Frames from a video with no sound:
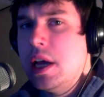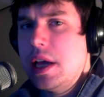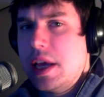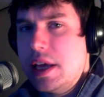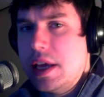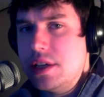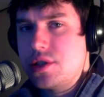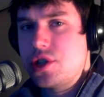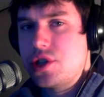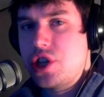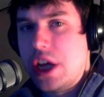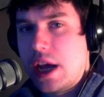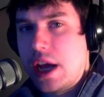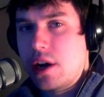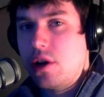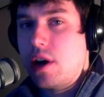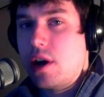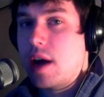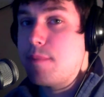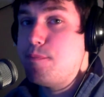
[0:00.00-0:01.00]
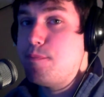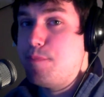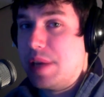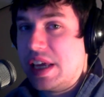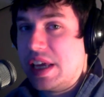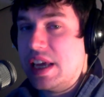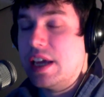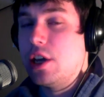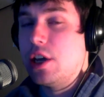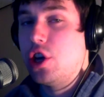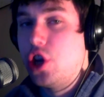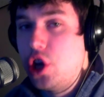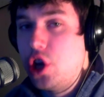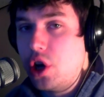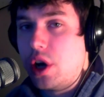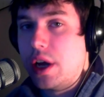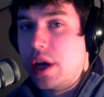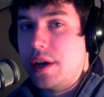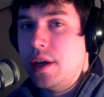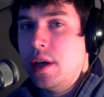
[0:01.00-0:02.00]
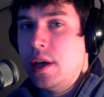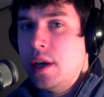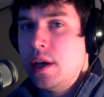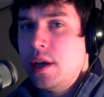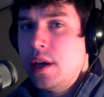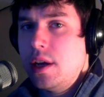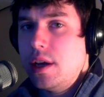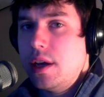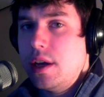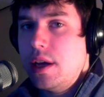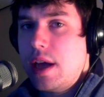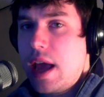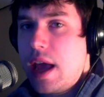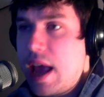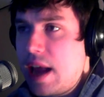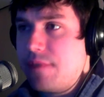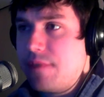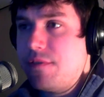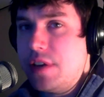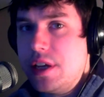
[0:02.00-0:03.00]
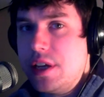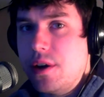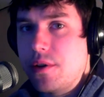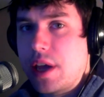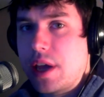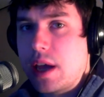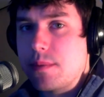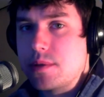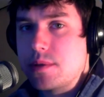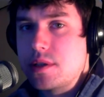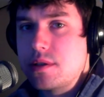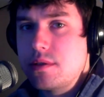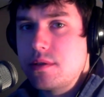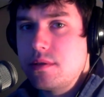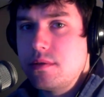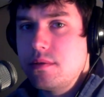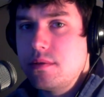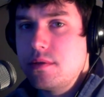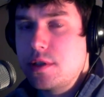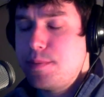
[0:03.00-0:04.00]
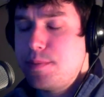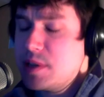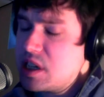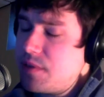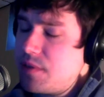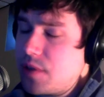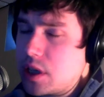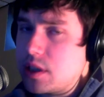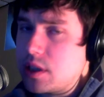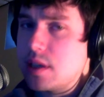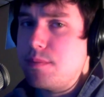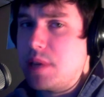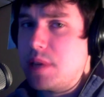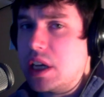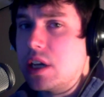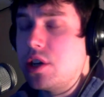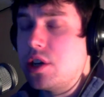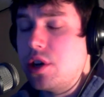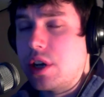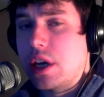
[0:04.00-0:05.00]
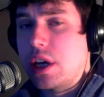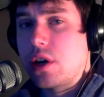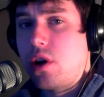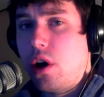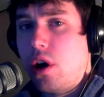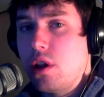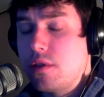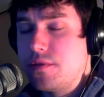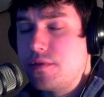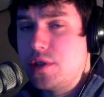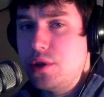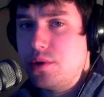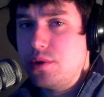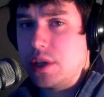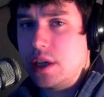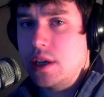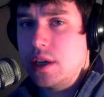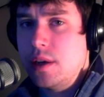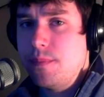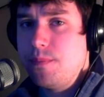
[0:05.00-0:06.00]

his channel on being good at video games, specifically being good at Call of Duty.